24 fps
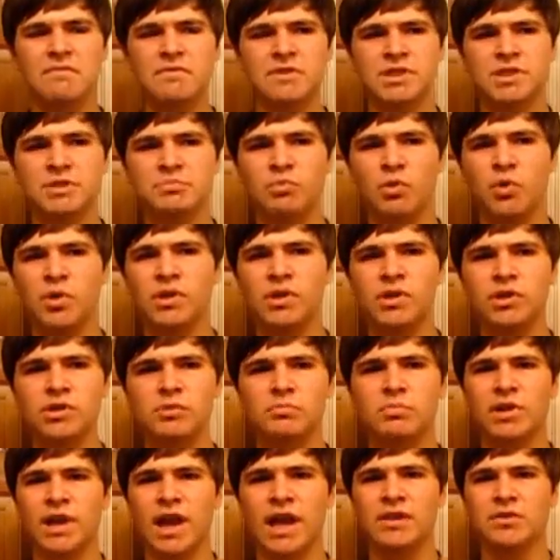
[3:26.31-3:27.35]
of a spoiler,
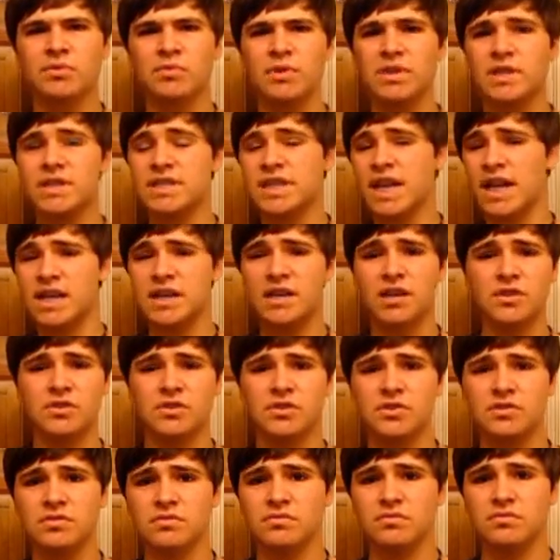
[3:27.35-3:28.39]
but I don't intend
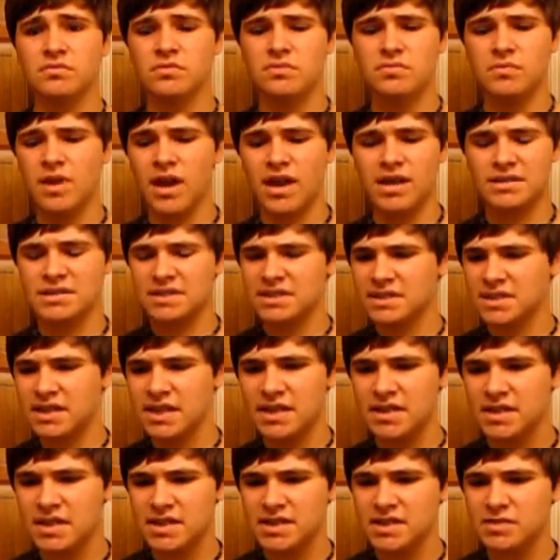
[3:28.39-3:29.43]
on you guys
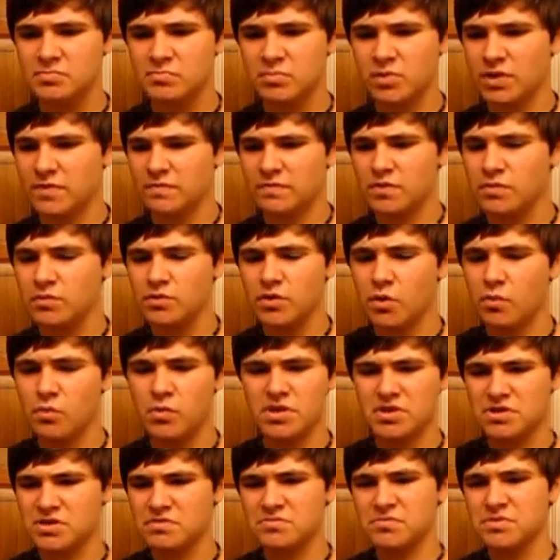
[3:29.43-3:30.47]
seeing this, but if you don't
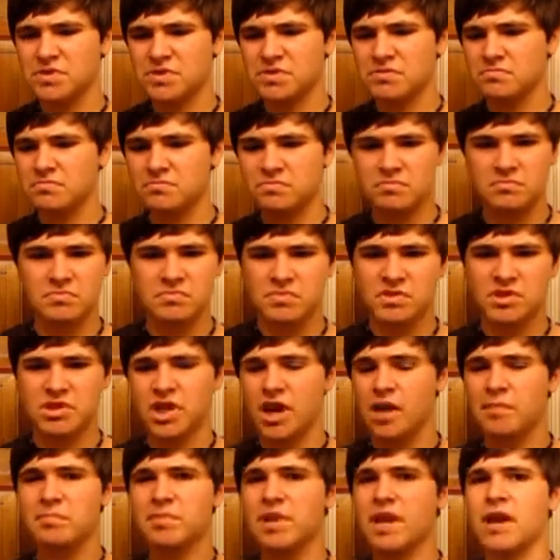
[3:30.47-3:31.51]
want to, just
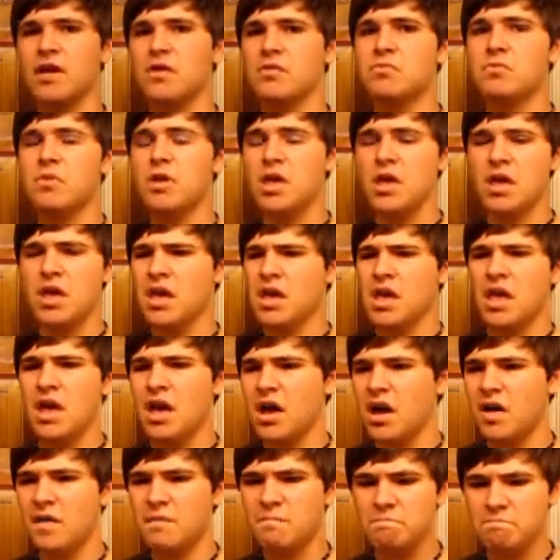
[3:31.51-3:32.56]
stop now.
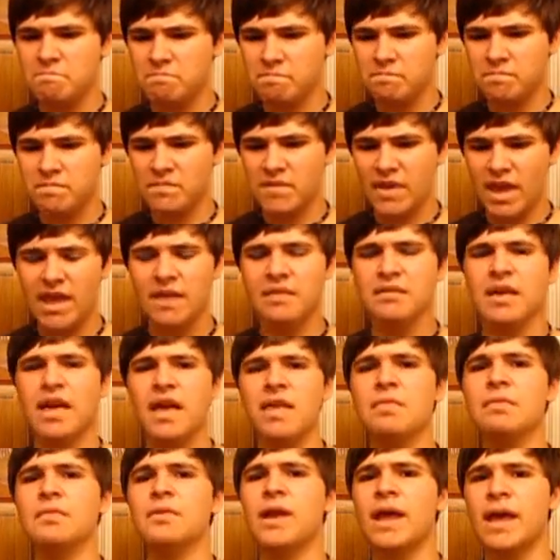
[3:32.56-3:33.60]

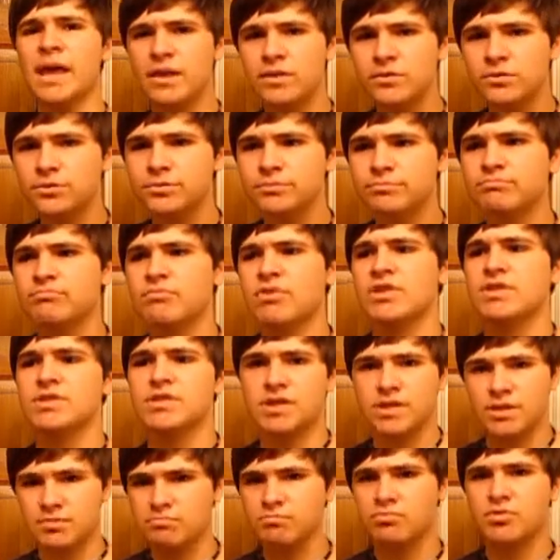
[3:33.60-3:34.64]
Katherine Heigl
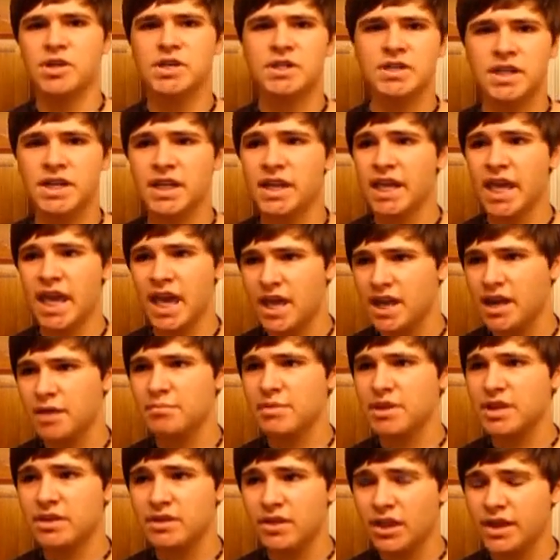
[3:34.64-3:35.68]
is pregnant again. I
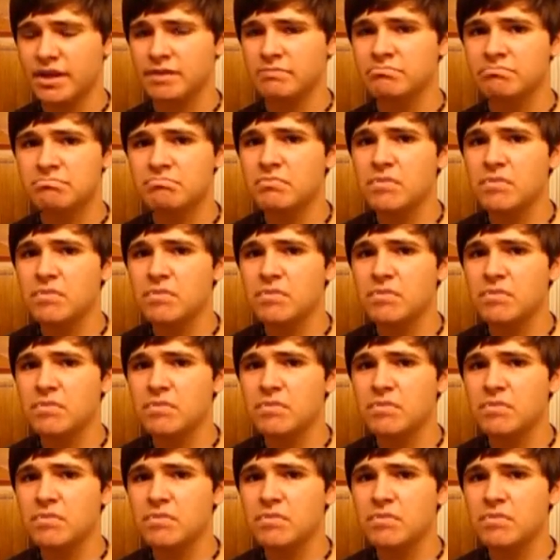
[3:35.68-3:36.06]
mean, like,